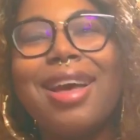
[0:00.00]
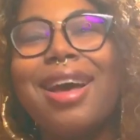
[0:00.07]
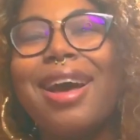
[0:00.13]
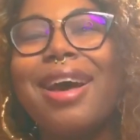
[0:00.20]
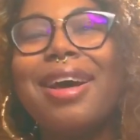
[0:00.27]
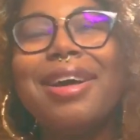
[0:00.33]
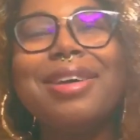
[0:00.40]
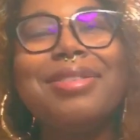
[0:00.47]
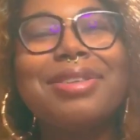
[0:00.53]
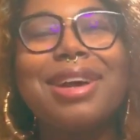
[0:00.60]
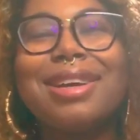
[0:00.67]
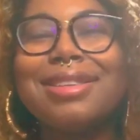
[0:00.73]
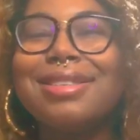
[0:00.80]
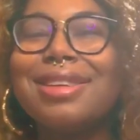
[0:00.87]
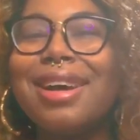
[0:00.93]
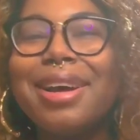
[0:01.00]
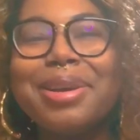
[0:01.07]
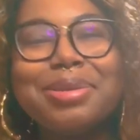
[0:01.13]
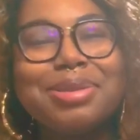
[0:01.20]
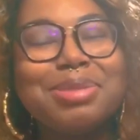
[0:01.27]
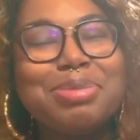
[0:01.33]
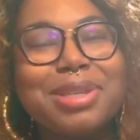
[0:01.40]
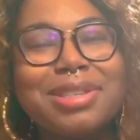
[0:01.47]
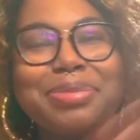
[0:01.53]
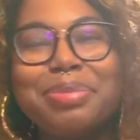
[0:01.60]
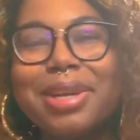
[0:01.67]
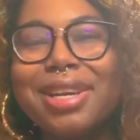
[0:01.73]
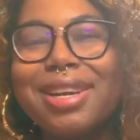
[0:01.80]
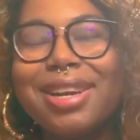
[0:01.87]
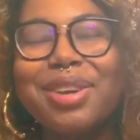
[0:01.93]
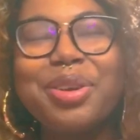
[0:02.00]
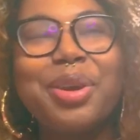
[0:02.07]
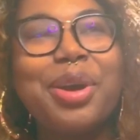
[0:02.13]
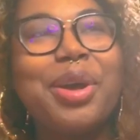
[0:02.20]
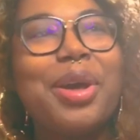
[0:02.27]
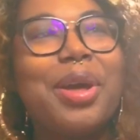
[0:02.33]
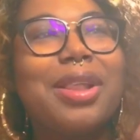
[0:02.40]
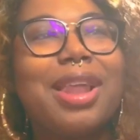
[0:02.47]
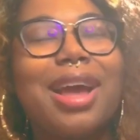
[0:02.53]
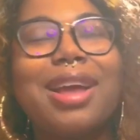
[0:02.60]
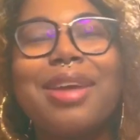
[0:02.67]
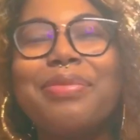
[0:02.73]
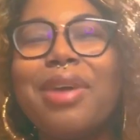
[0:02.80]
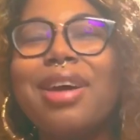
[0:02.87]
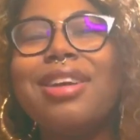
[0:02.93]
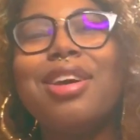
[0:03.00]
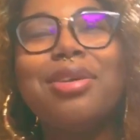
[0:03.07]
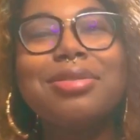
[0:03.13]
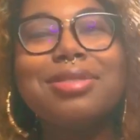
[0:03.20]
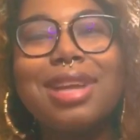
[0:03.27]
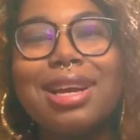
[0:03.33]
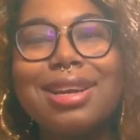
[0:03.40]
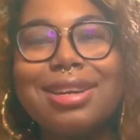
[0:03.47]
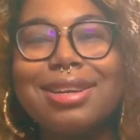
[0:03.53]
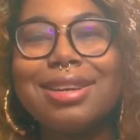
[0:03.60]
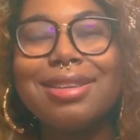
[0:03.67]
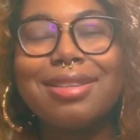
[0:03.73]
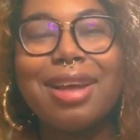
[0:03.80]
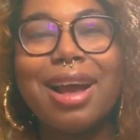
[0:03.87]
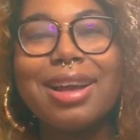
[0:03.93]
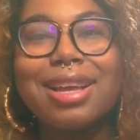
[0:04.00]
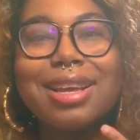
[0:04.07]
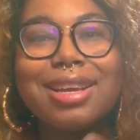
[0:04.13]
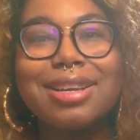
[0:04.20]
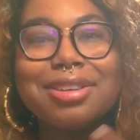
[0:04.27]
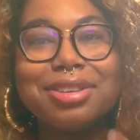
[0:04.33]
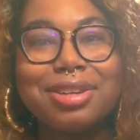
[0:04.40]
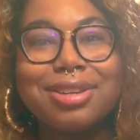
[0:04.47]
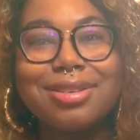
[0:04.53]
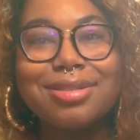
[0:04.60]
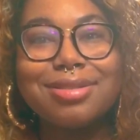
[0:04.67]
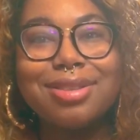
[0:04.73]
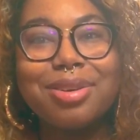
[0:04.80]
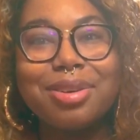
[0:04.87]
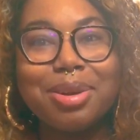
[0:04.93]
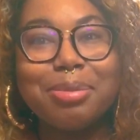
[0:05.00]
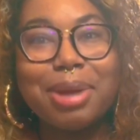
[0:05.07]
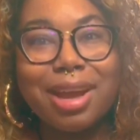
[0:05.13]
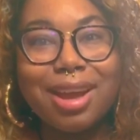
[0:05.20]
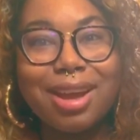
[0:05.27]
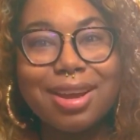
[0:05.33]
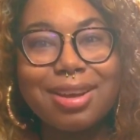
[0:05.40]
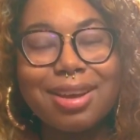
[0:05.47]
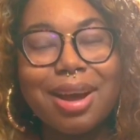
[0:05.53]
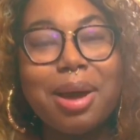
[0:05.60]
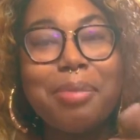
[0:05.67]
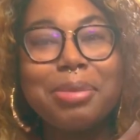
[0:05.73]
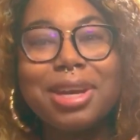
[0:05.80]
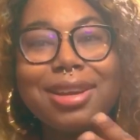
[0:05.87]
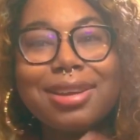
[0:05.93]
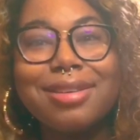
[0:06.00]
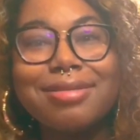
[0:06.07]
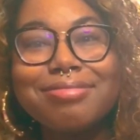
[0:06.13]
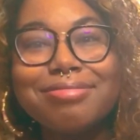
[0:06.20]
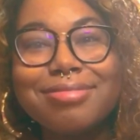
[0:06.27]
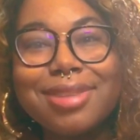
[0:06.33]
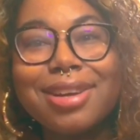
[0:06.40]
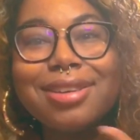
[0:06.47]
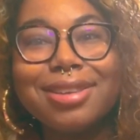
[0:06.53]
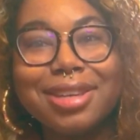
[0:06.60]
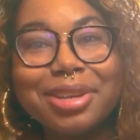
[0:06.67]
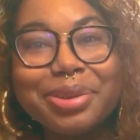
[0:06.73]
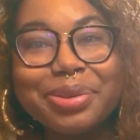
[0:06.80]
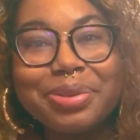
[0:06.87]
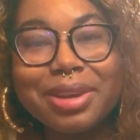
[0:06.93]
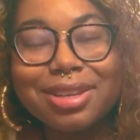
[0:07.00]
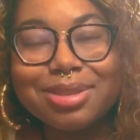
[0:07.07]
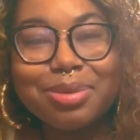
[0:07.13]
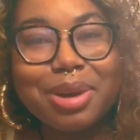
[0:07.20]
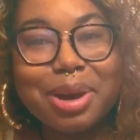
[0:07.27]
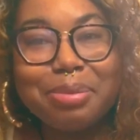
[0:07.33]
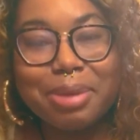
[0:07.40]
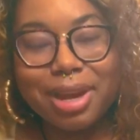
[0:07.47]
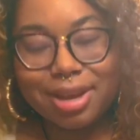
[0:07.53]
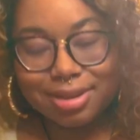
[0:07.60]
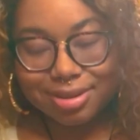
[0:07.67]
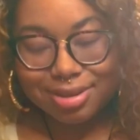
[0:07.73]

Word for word: I don't got time to be spending. Like, if I know that I could get a deal on a bag, I'm going to get a deal. That's where I'm at.